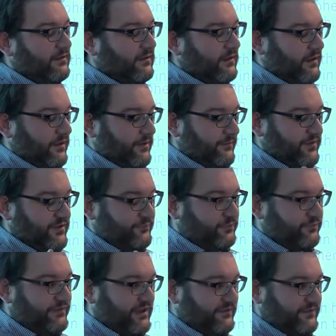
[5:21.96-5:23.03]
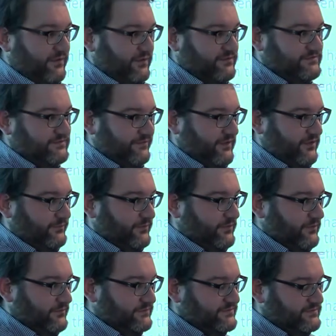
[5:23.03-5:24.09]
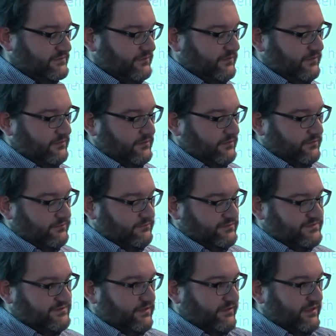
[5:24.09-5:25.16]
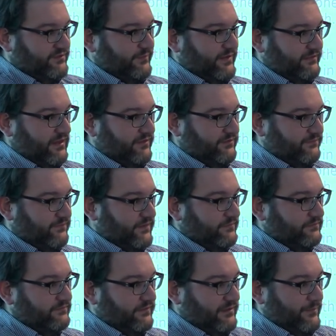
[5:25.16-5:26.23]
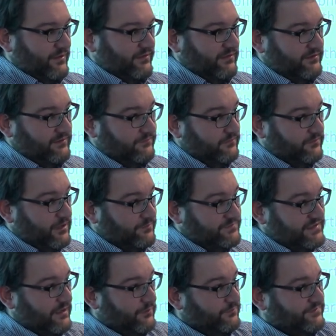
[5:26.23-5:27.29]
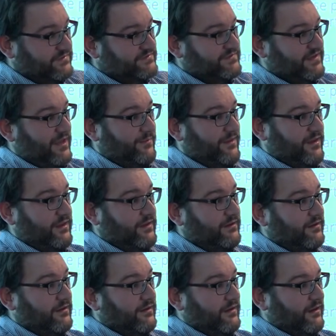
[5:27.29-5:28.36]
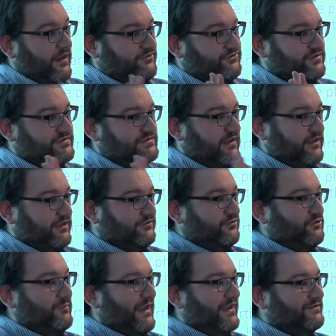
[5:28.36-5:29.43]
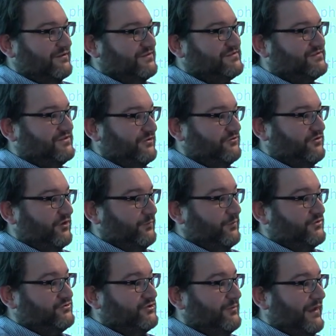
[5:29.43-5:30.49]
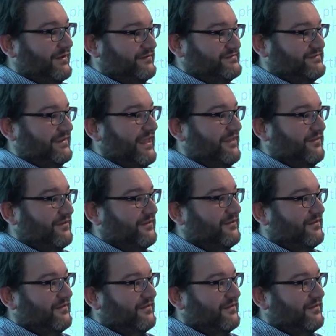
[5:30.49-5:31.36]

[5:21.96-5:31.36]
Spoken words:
is protecting us, and that's because the sun has a magnetic field, and that magnetic field comes out with the CME. And just like two magnets, trying to push two magnets together,